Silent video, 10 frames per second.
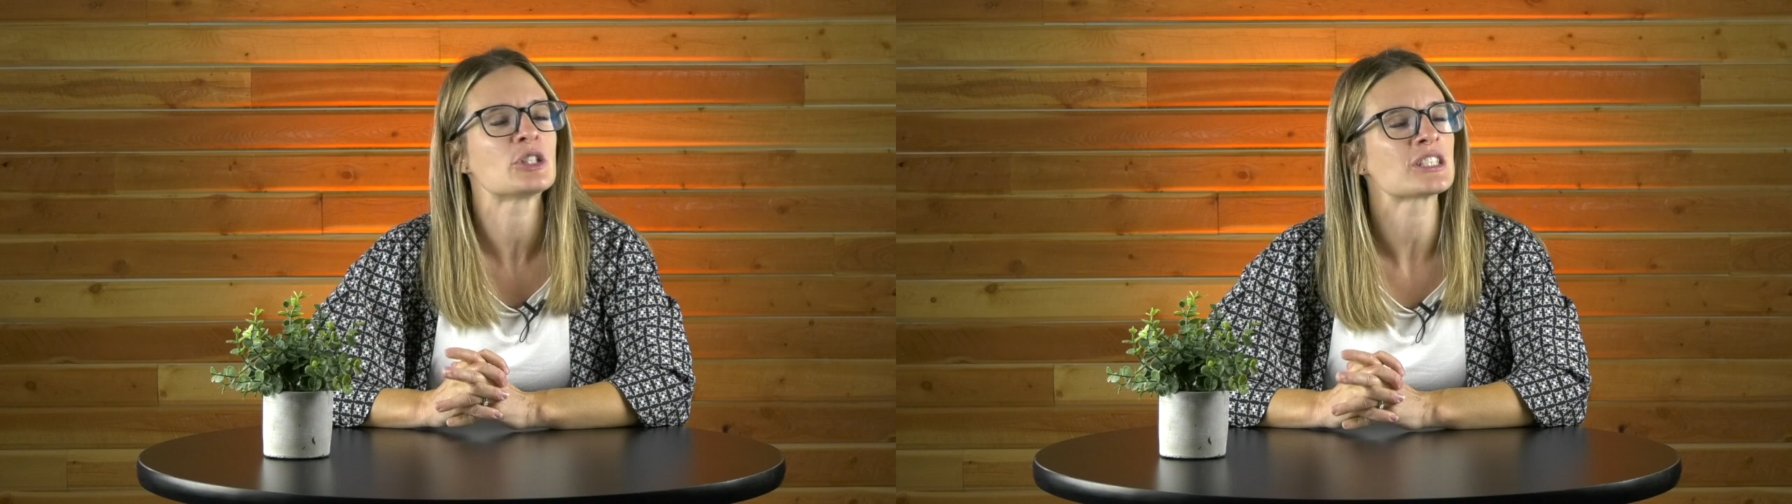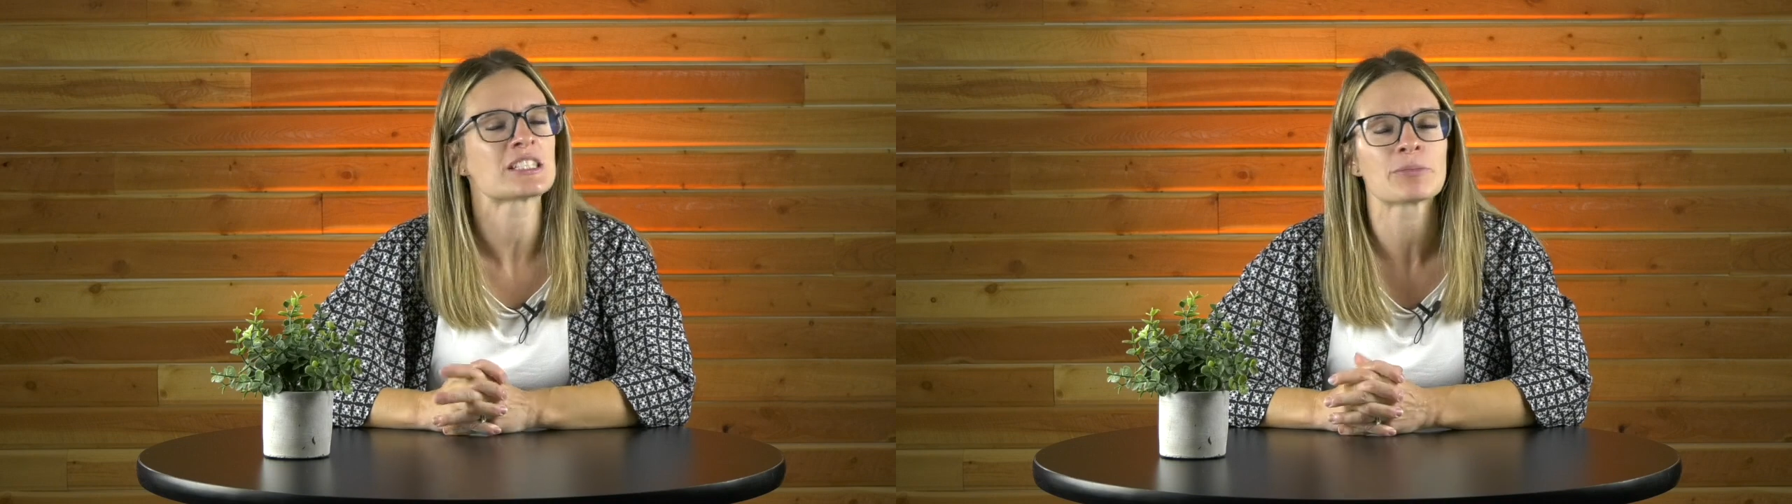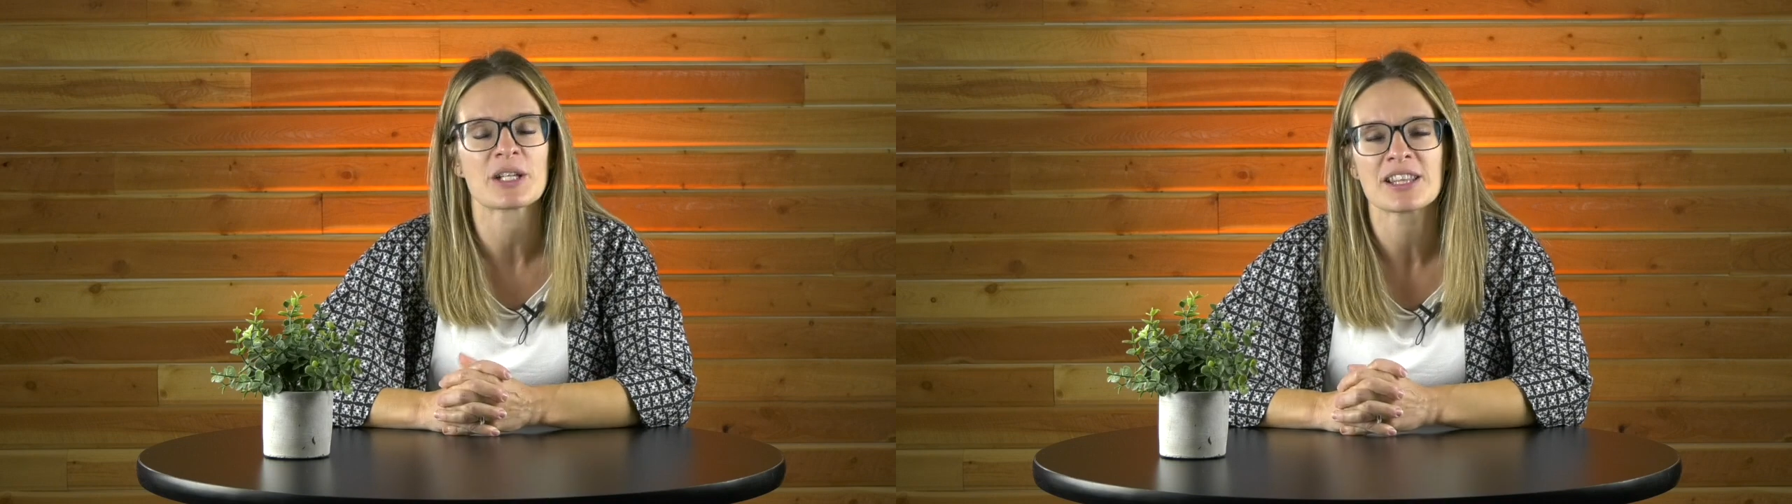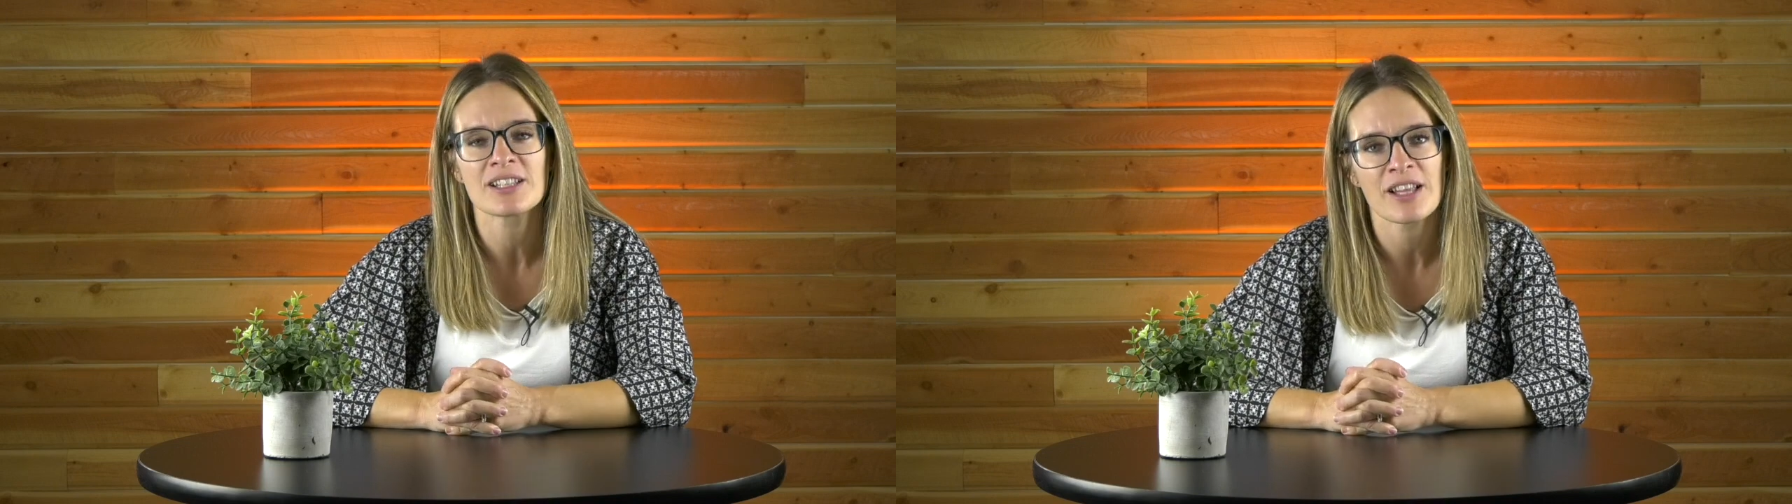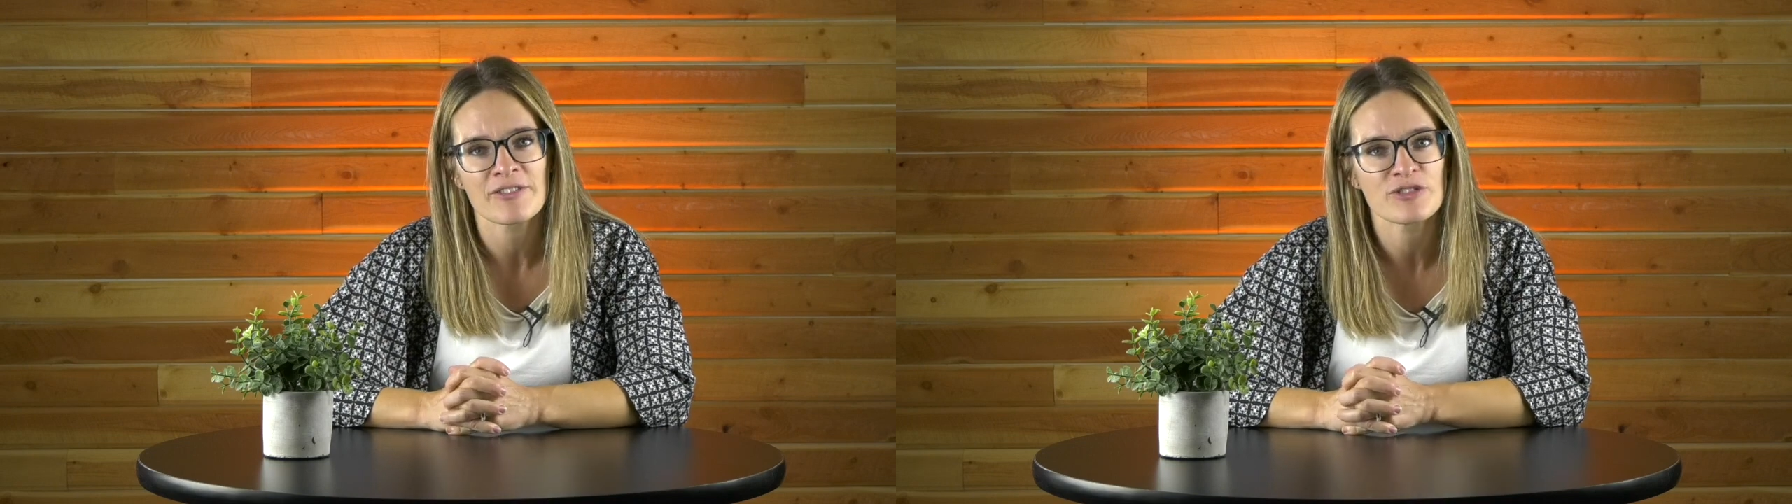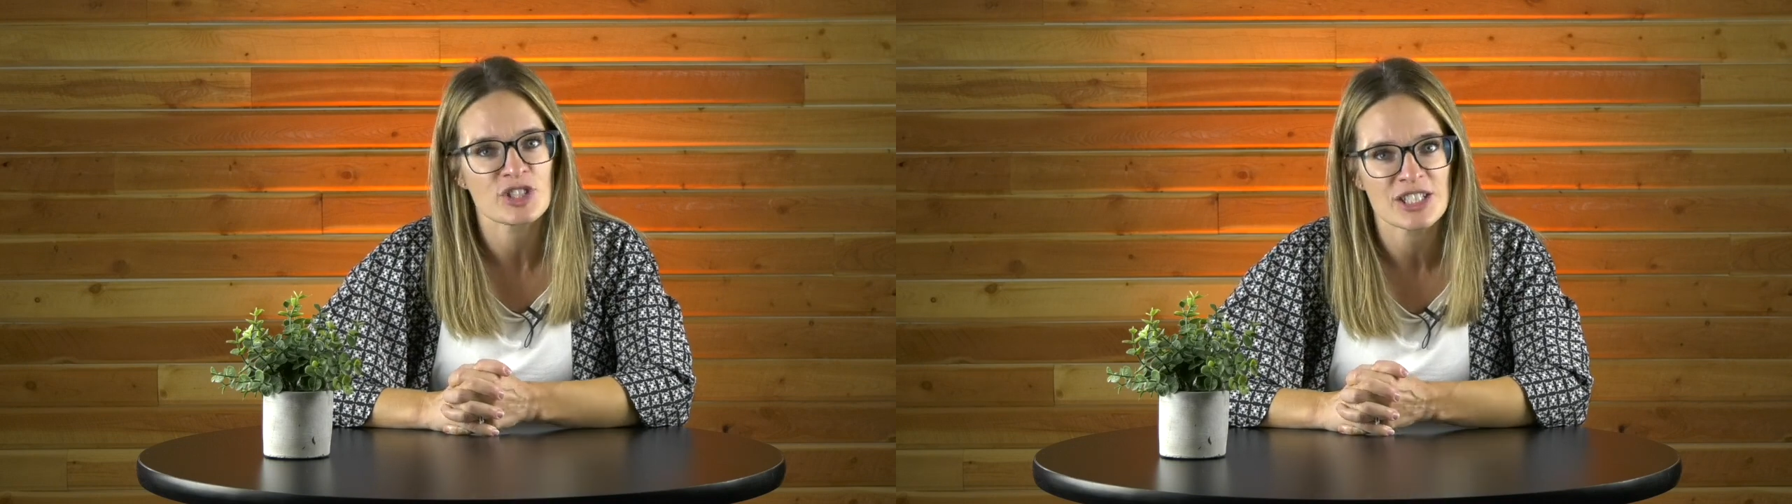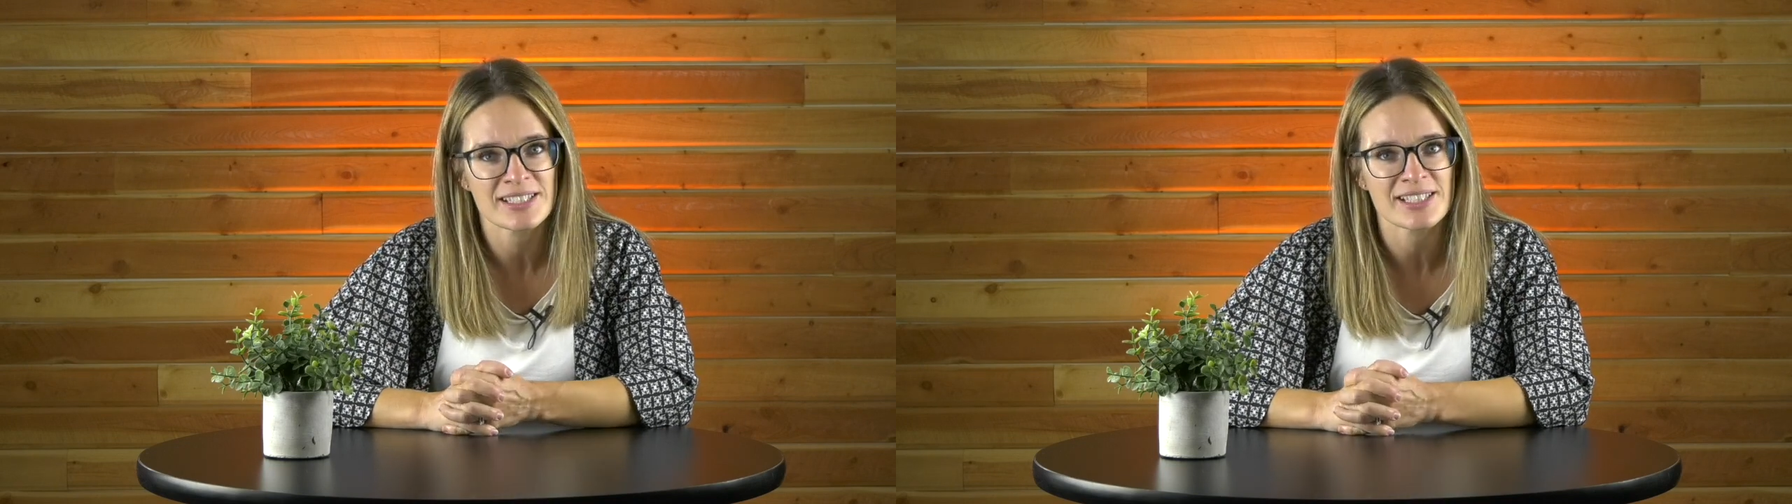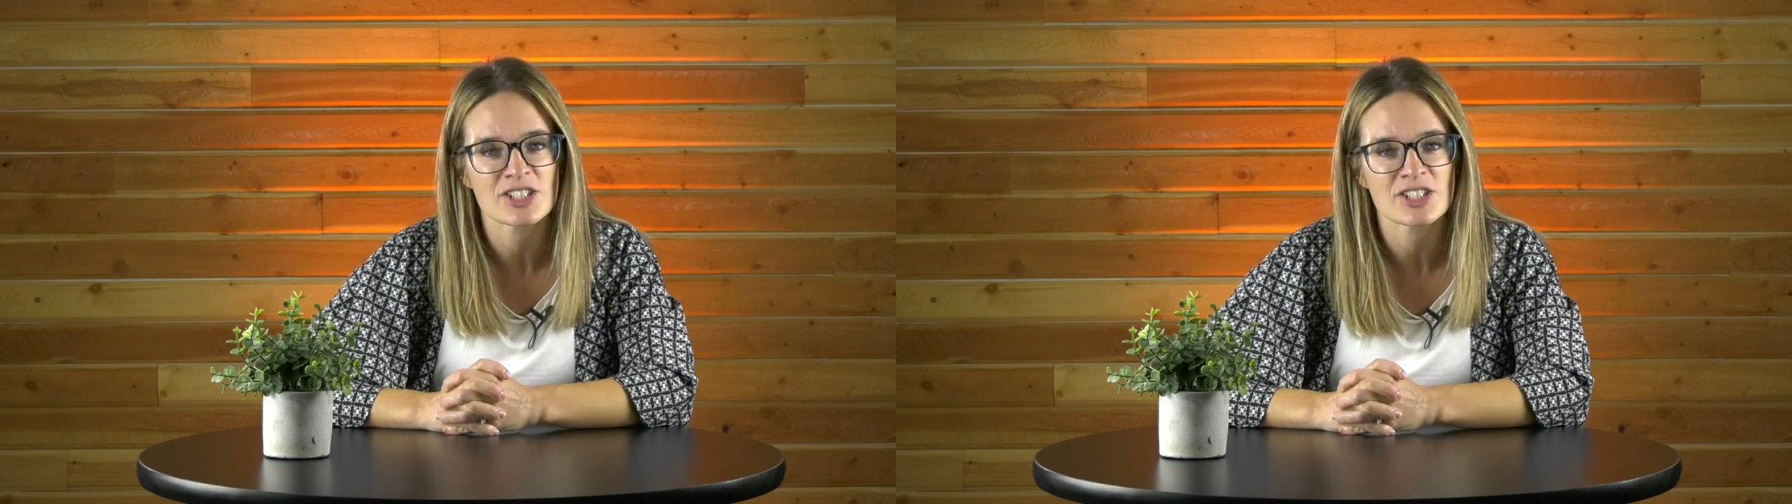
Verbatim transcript: just spread the love of Jesus.